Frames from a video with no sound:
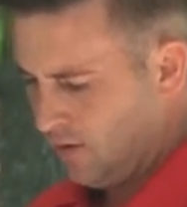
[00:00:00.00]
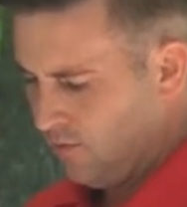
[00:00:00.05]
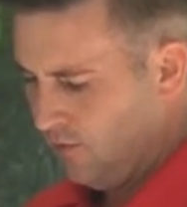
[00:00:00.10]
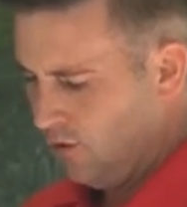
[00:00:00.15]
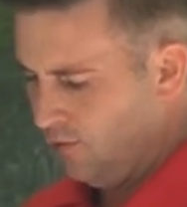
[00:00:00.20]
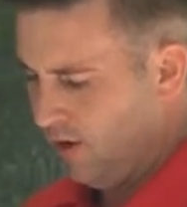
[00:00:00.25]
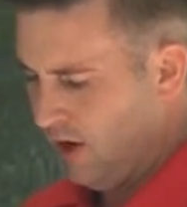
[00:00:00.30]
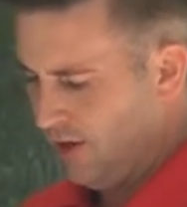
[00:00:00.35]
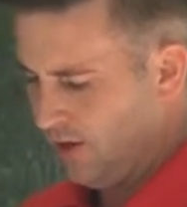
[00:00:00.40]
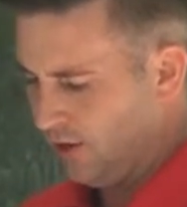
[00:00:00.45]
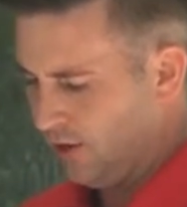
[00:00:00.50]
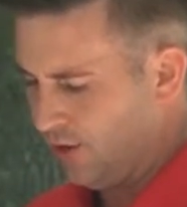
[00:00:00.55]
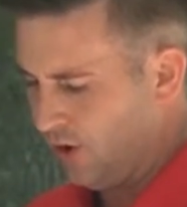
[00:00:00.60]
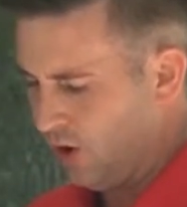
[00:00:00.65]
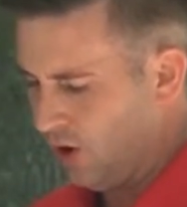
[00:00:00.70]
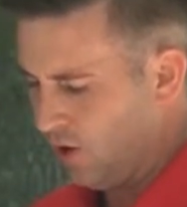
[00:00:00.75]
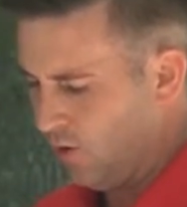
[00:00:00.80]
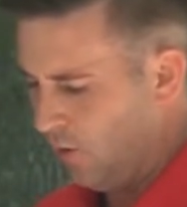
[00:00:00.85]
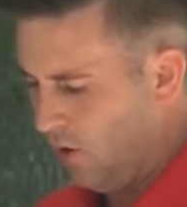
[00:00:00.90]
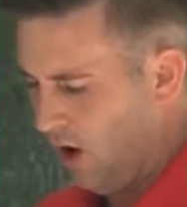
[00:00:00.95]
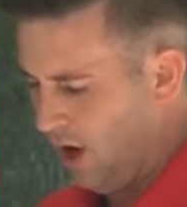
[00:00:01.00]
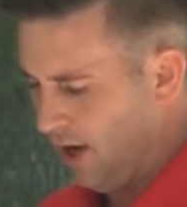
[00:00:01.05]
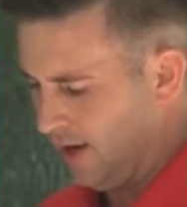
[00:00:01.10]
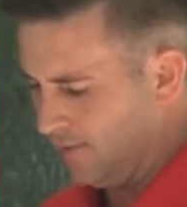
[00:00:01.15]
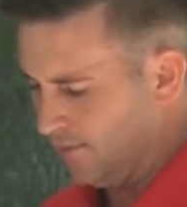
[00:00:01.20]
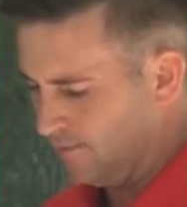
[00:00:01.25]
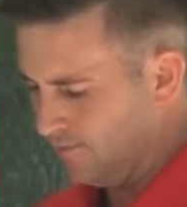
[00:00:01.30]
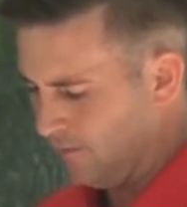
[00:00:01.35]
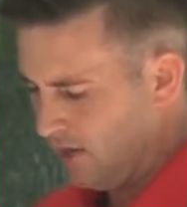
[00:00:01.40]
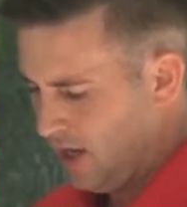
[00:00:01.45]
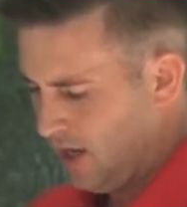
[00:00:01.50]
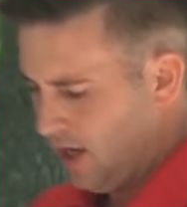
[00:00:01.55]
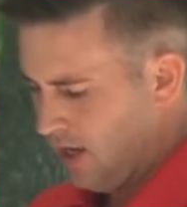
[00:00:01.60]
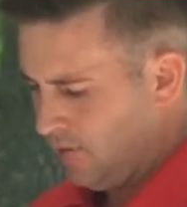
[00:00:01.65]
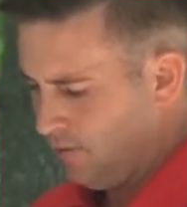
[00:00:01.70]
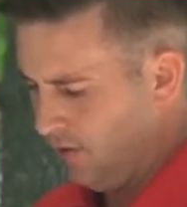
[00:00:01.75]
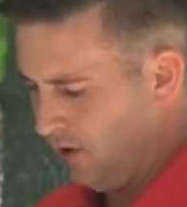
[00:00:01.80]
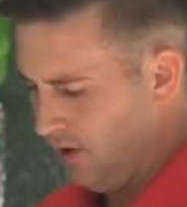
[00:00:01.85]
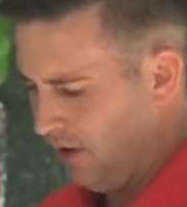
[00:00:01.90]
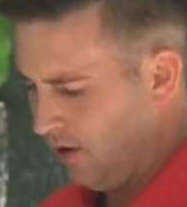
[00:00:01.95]
Move on to 31.
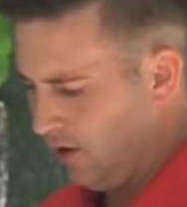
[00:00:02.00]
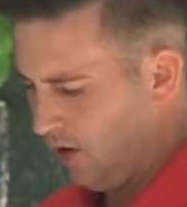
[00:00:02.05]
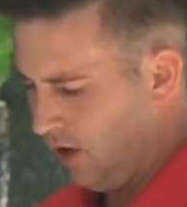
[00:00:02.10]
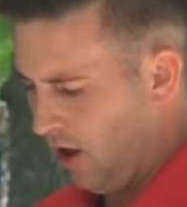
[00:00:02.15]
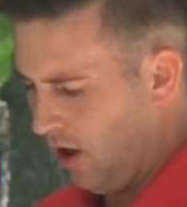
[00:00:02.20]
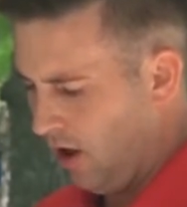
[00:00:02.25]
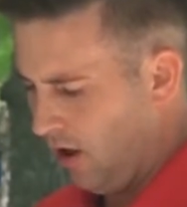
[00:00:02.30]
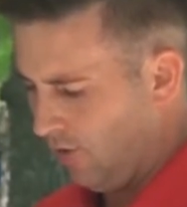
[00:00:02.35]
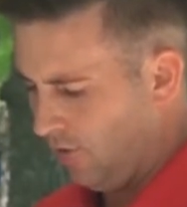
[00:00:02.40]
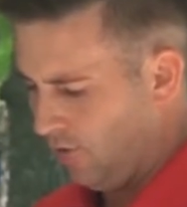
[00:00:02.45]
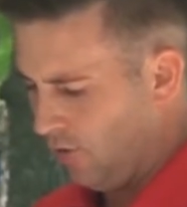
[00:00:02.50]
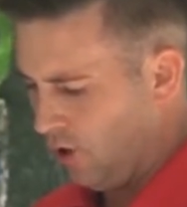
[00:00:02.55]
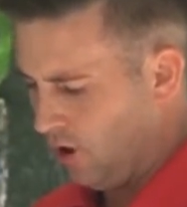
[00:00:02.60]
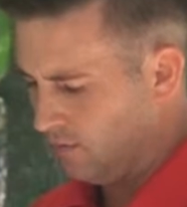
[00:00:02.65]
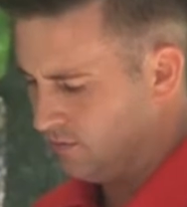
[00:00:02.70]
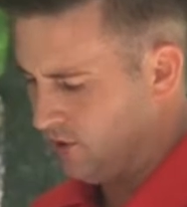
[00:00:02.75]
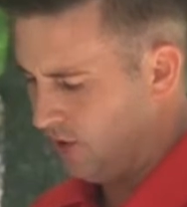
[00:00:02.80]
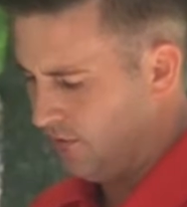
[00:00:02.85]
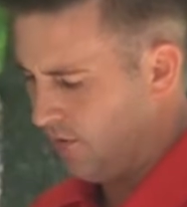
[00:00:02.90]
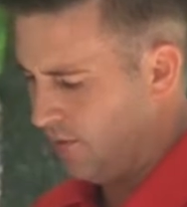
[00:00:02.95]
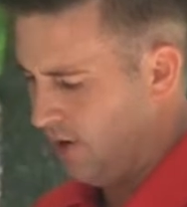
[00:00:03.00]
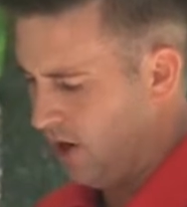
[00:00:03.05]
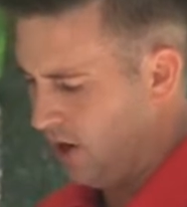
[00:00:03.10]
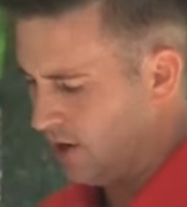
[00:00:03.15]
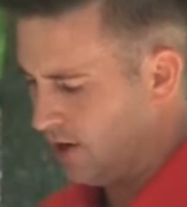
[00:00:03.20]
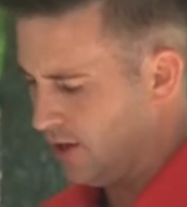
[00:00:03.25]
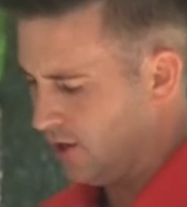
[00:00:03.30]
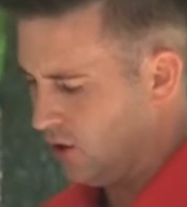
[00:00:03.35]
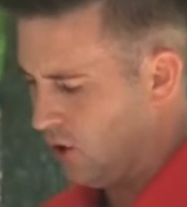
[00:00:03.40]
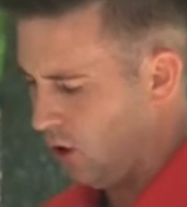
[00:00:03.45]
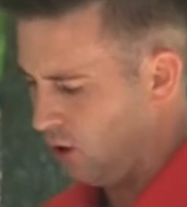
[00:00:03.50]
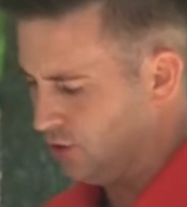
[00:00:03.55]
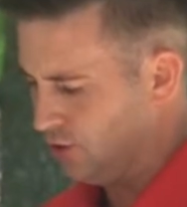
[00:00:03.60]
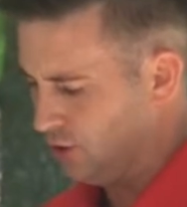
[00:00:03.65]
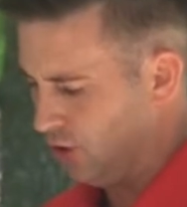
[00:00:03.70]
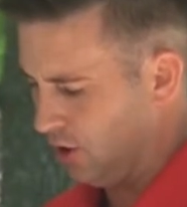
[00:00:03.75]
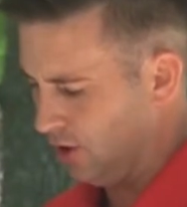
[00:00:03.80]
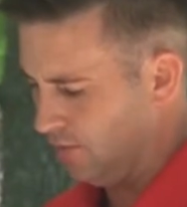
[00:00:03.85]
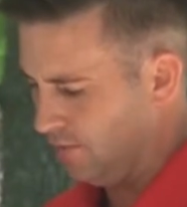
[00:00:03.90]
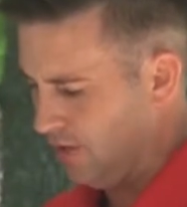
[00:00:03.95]
Belittle all forms of American
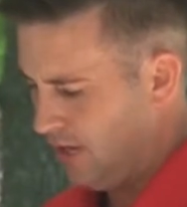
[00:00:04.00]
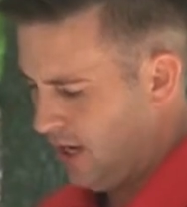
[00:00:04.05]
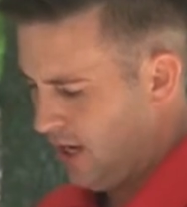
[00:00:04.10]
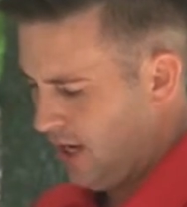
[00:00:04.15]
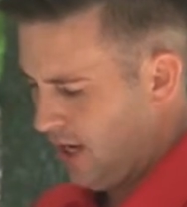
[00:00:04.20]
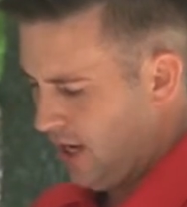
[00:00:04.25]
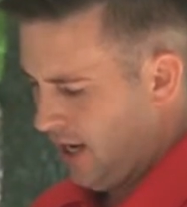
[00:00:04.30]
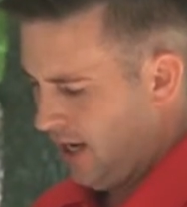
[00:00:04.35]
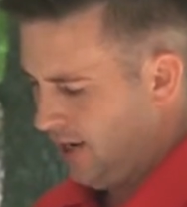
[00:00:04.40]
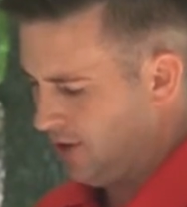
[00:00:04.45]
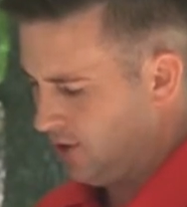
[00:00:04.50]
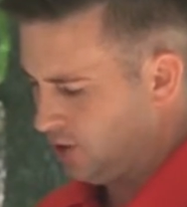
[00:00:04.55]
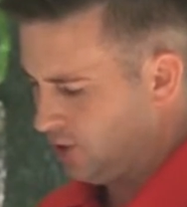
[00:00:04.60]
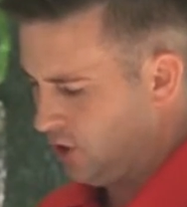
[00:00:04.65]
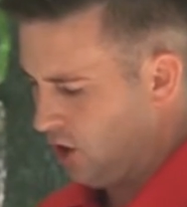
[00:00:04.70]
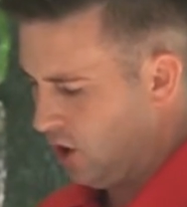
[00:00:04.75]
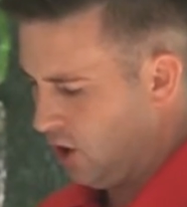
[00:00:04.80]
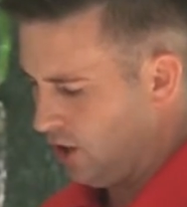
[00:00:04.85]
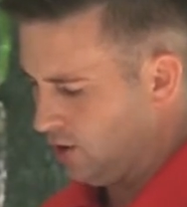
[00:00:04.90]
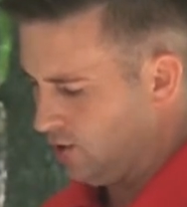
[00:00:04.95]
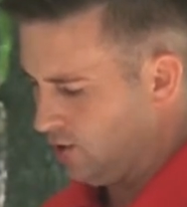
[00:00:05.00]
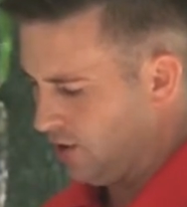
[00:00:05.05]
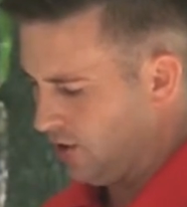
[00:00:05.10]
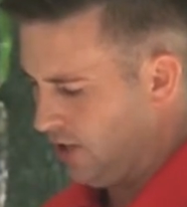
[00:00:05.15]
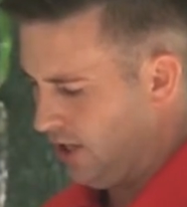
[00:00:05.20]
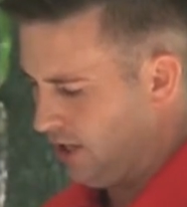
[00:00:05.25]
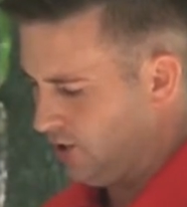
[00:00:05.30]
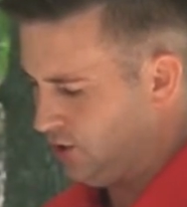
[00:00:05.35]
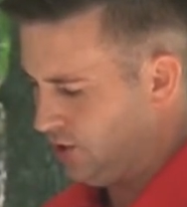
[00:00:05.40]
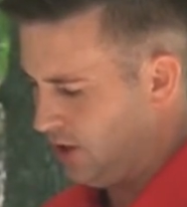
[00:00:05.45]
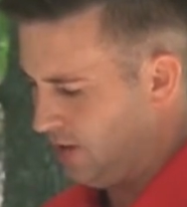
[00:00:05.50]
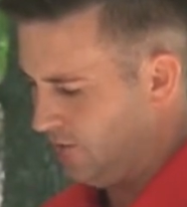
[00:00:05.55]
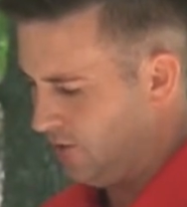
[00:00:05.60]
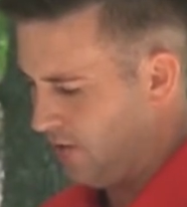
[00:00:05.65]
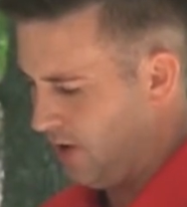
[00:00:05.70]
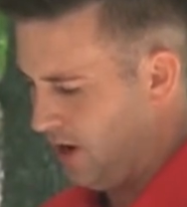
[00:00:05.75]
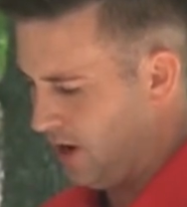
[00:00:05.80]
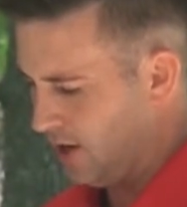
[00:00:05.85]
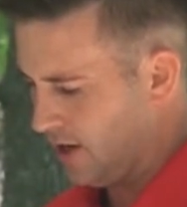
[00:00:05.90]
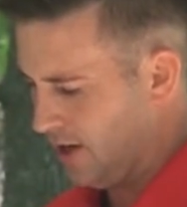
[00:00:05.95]
culture and discourage the teaching of
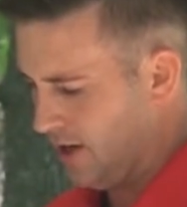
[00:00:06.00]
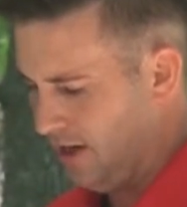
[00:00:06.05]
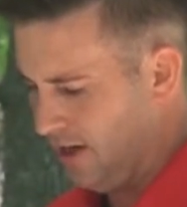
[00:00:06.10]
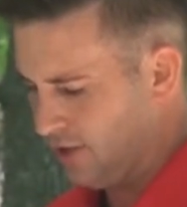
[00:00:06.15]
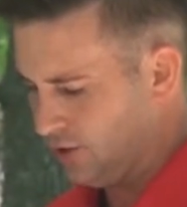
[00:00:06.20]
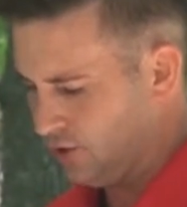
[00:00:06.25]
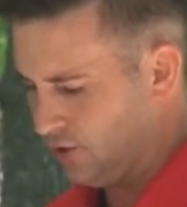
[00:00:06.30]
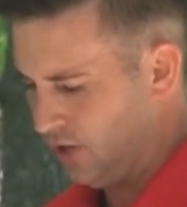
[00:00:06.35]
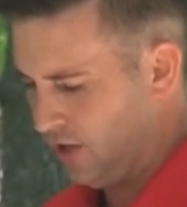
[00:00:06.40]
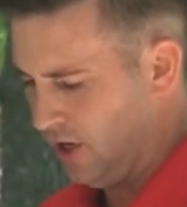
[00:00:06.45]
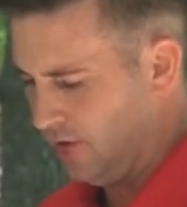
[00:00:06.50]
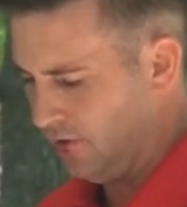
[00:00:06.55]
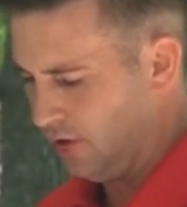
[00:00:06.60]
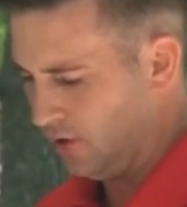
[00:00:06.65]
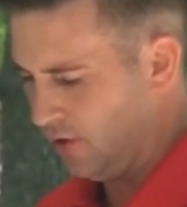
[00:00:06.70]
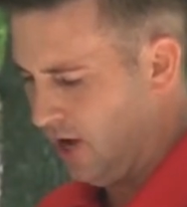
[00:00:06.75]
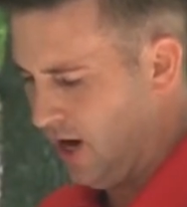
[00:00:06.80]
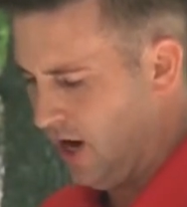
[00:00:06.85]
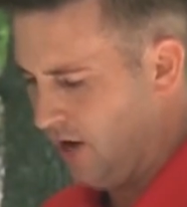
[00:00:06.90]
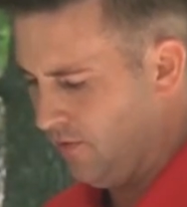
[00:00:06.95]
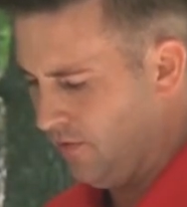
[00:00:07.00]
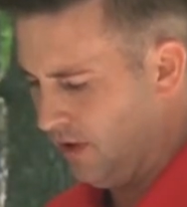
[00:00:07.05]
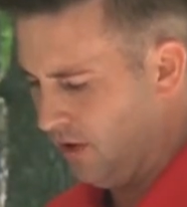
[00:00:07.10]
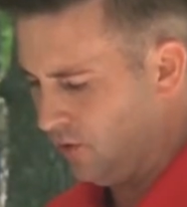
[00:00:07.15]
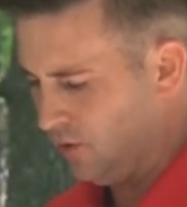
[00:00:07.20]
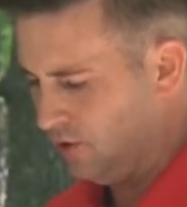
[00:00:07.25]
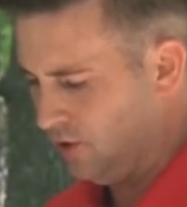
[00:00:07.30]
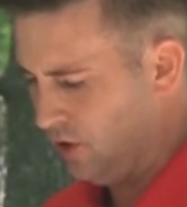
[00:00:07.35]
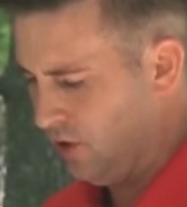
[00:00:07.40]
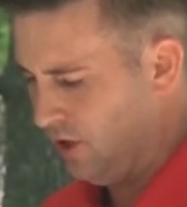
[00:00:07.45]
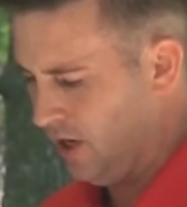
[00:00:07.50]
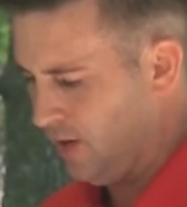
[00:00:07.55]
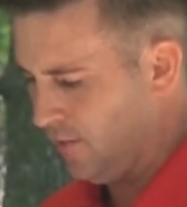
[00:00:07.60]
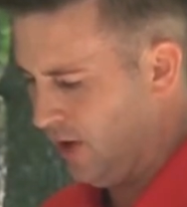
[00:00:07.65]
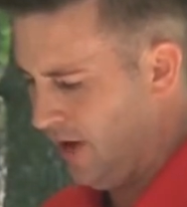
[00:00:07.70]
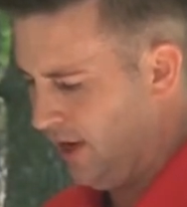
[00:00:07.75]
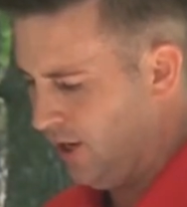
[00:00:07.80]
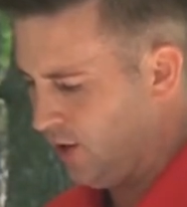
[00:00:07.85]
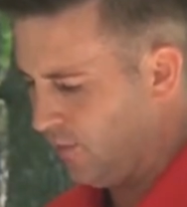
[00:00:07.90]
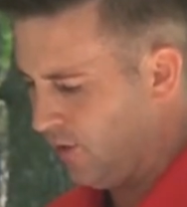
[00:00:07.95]
American history on the ground that it was only a
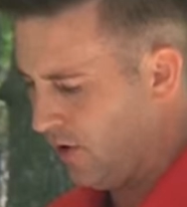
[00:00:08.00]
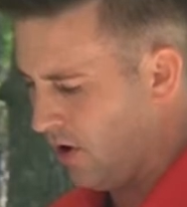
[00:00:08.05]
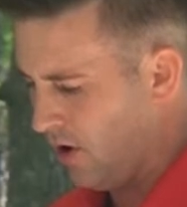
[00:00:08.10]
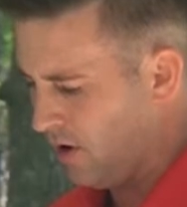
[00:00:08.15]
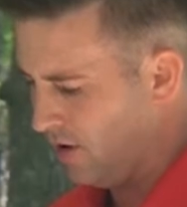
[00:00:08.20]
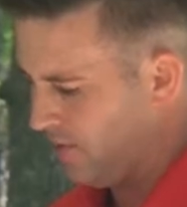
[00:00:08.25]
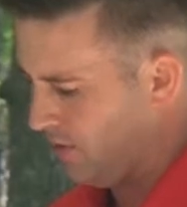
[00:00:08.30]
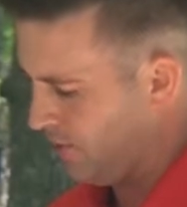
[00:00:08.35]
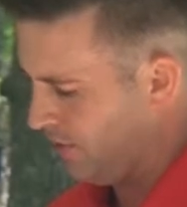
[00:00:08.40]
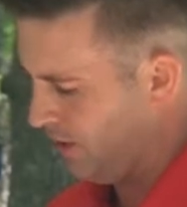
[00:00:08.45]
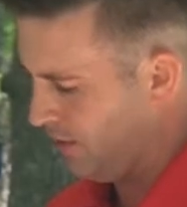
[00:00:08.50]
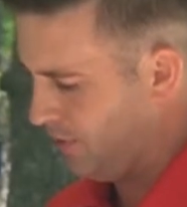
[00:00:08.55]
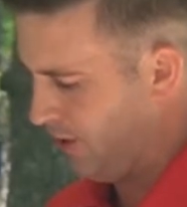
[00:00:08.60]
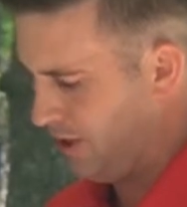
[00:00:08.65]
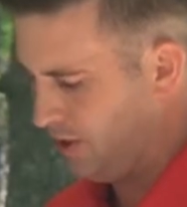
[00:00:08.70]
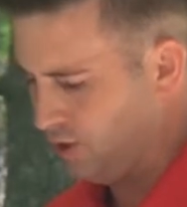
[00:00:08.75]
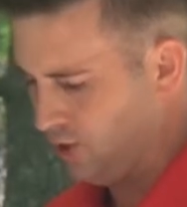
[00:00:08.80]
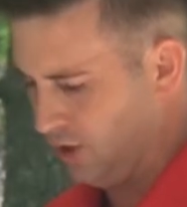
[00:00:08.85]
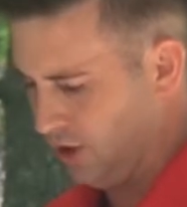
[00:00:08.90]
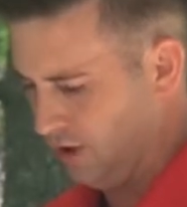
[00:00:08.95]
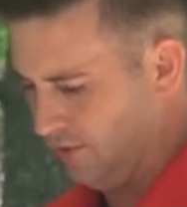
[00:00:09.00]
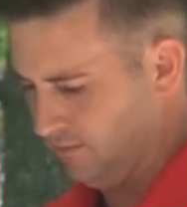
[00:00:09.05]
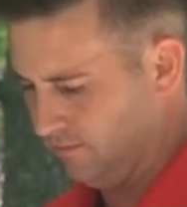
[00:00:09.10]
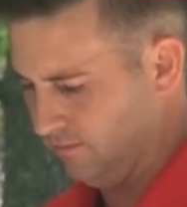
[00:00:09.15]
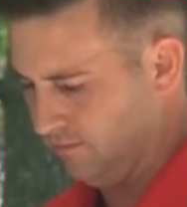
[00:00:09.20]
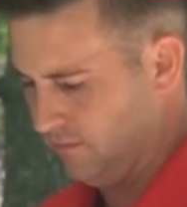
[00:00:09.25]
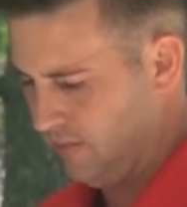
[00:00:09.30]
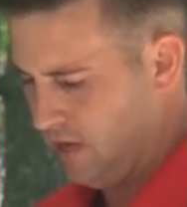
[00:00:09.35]
minor part of the big picture.